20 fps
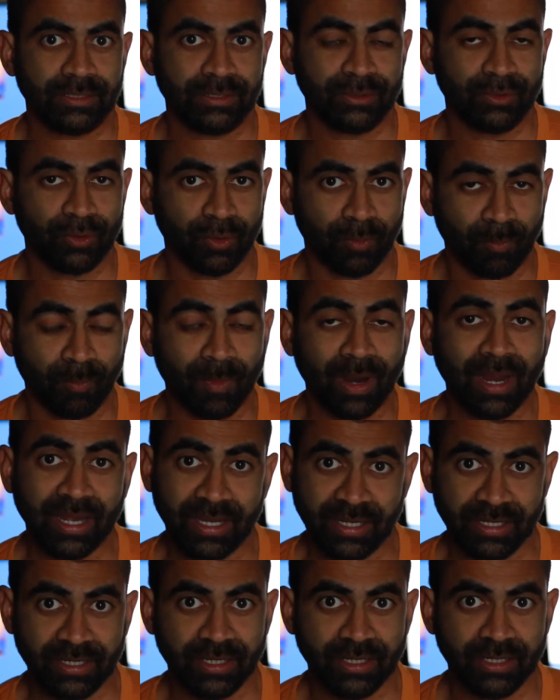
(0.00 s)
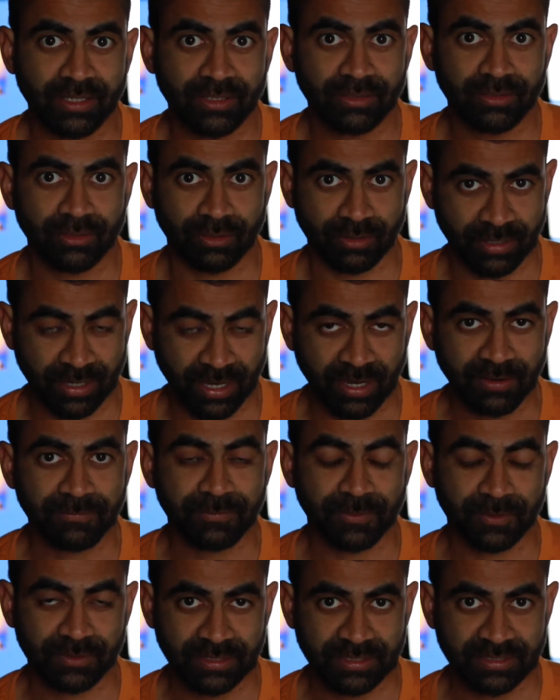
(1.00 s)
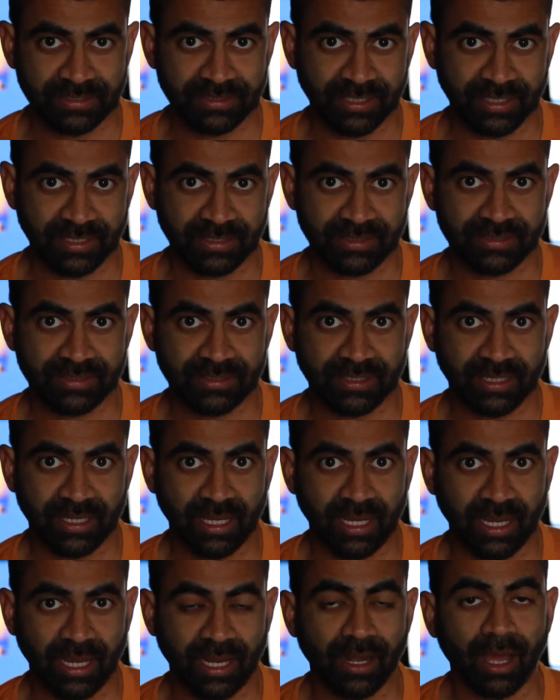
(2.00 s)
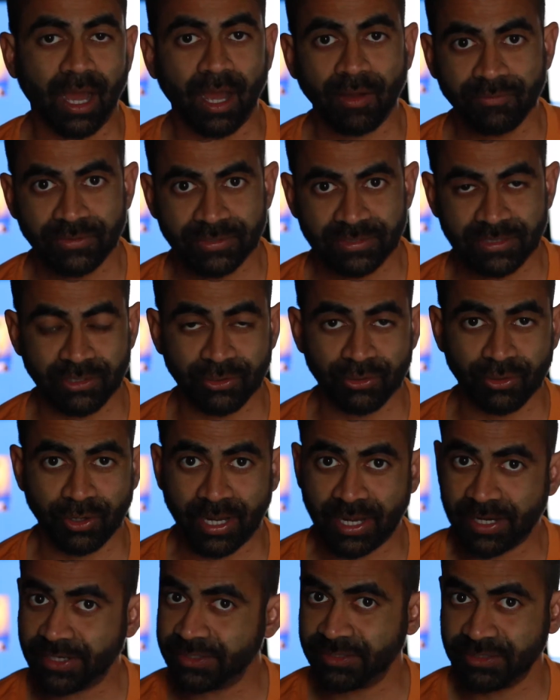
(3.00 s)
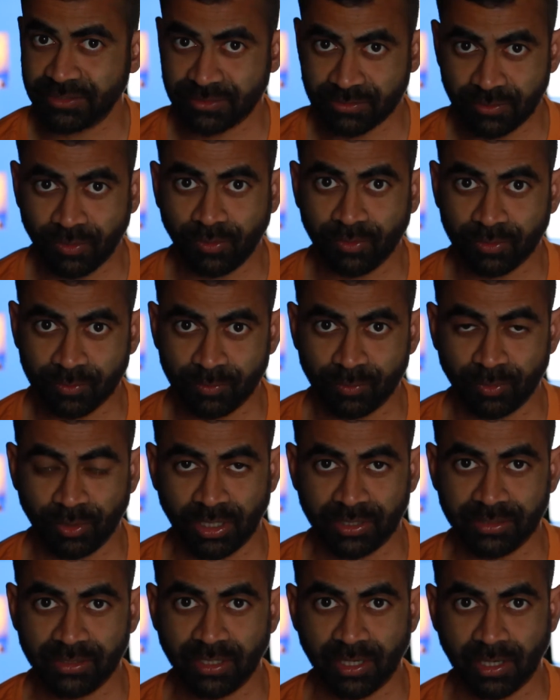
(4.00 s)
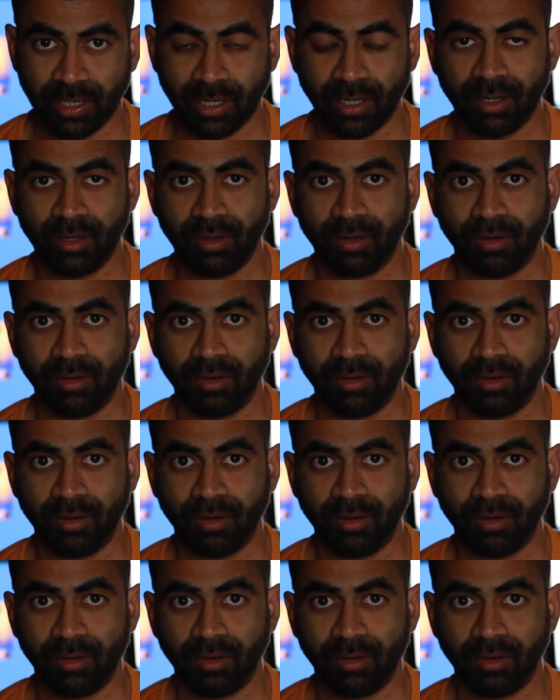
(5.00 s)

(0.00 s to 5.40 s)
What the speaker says: your mind to crave for these things, and obviously your energies go to Mooladhara,